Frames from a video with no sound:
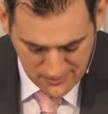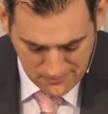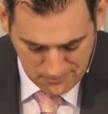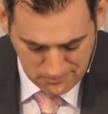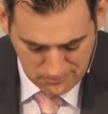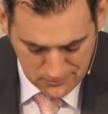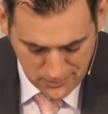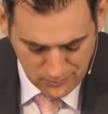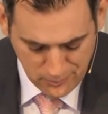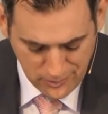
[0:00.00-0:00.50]

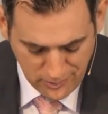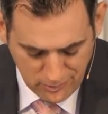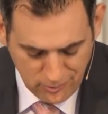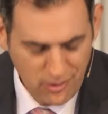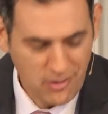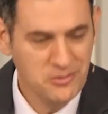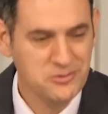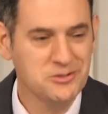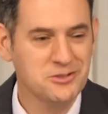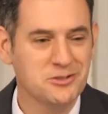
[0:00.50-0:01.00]
But we are
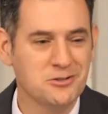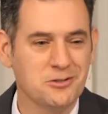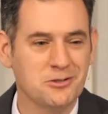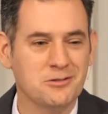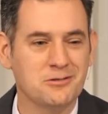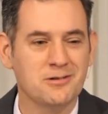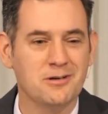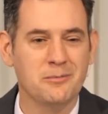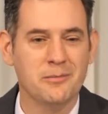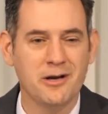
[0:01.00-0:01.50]

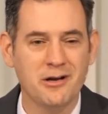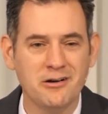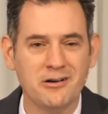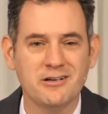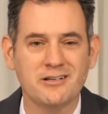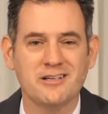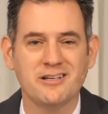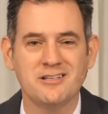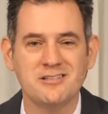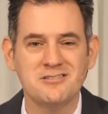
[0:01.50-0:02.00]
also
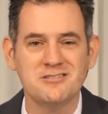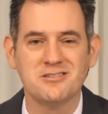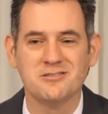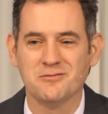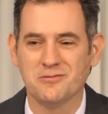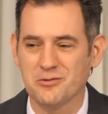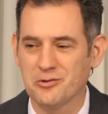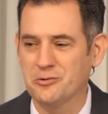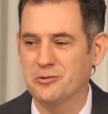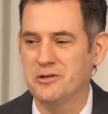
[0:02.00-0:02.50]
Americans and
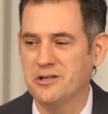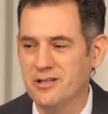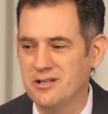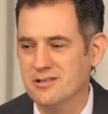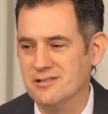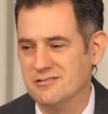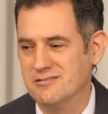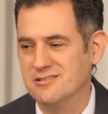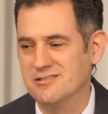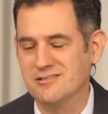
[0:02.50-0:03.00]

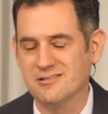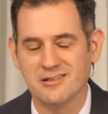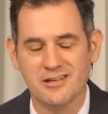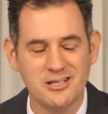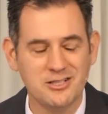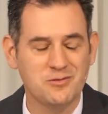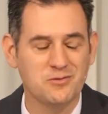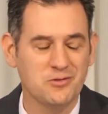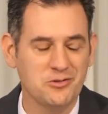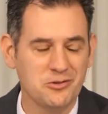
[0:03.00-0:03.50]
Floridians. And
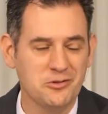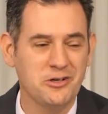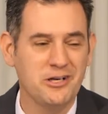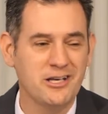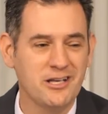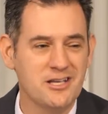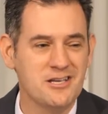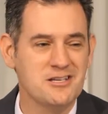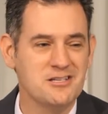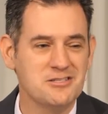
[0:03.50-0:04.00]
as
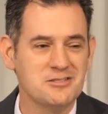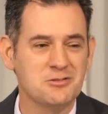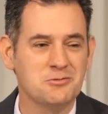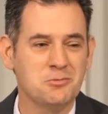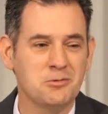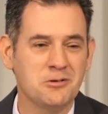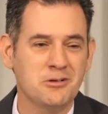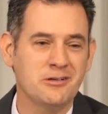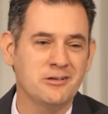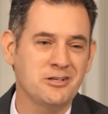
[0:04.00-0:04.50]
Floridians,
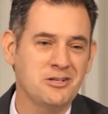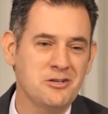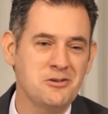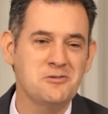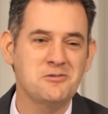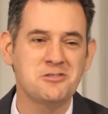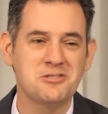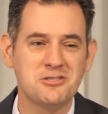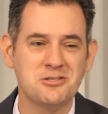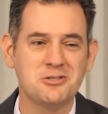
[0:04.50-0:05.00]
we're
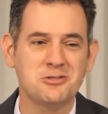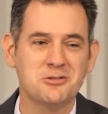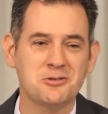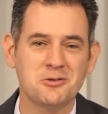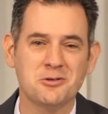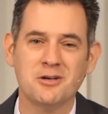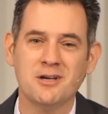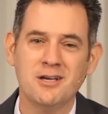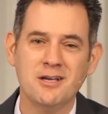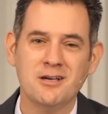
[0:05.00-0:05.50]
used
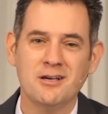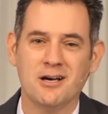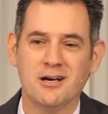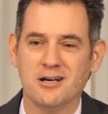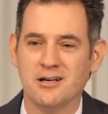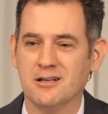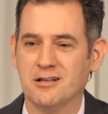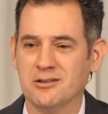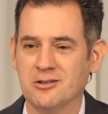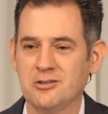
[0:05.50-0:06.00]
to
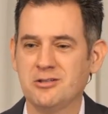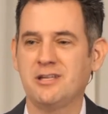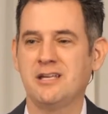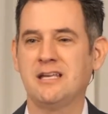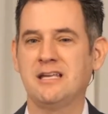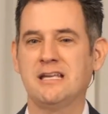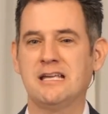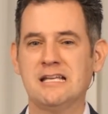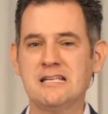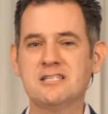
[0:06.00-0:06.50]

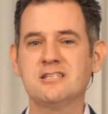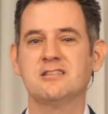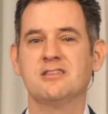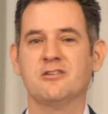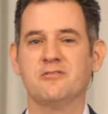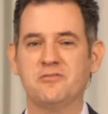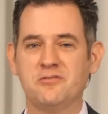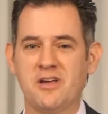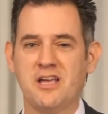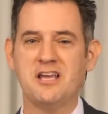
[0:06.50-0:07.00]
looking into the
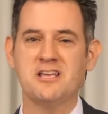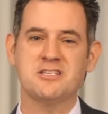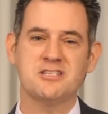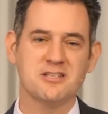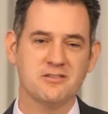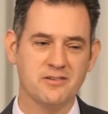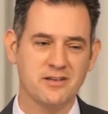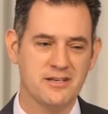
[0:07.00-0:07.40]
face of a